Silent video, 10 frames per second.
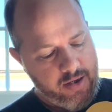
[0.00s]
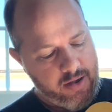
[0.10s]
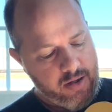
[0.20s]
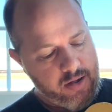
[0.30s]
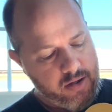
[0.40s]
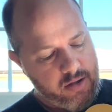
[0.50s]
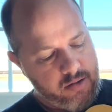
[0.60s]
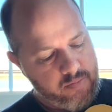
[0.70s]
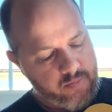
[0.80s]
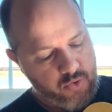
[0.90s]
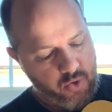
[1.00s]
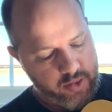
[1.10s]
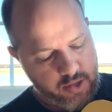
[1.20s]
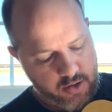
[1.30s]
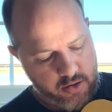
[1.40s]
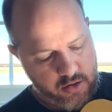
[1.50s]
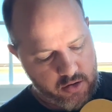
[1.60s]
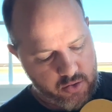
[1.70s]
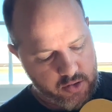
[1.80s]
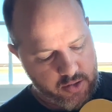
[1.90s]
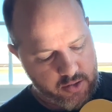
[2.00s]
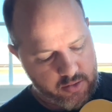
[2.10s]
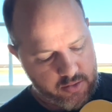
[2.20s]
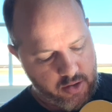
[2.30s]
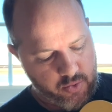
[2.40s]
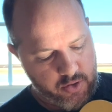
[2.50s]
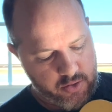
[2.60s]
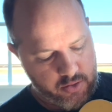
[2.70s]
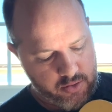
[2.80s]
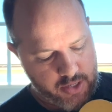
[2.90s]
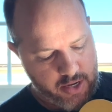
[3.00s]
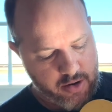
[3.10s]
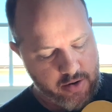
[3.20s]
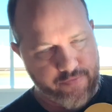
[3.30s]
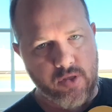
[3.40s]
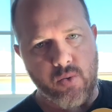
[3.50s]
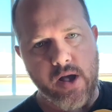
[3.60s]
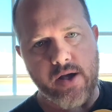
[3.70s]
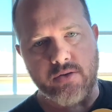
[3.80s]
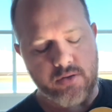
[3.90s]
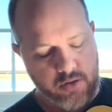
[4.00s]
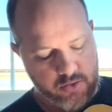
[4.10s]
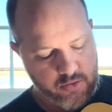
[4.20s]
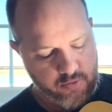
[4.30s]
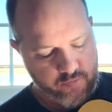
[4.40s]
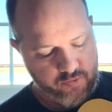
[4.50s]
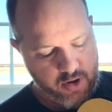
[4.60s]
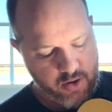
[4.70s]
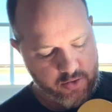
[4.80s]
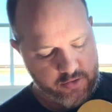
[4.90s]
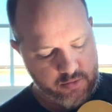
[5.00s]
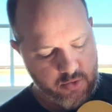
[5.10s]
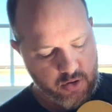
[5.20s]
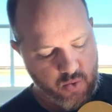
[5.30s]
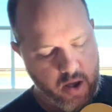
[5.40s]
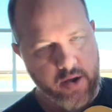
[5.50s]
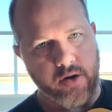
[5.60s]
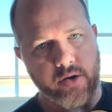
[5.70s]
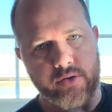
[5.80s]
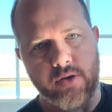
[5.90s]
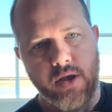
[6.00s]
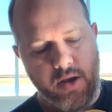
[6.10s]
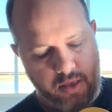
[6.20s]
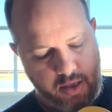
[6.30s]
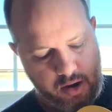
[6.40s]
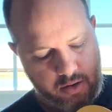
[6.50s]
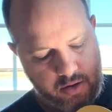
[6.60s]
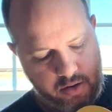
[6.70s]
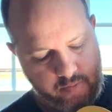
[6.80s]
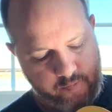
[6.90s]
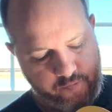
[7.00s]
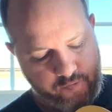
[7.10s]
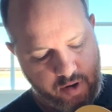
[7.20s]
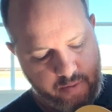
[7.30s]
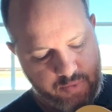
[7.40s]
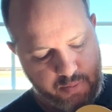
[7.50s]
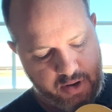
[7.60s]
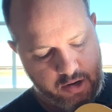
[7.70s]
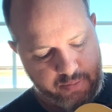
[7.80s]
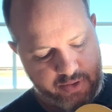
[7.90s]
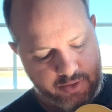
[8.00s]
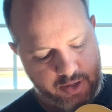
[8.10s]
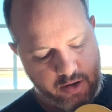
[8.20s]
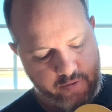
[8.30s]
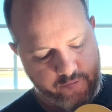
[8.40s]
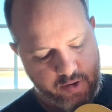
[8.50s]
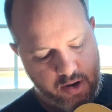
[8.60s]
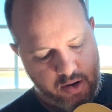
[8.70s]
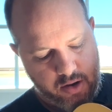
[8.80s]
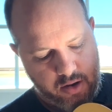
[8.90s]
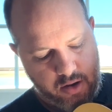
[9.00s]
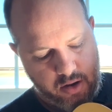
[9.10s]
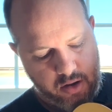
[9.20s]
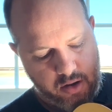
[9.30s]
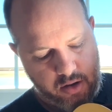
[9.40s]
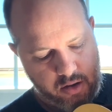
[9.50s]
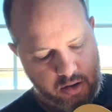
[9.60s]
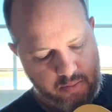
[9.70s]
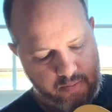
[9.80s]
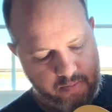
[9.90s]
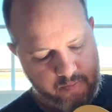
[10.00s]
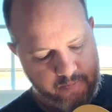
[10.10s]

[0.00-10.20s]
One thing to note is that when you're taking off the wax, there are two very small wires that come from the pickup itself and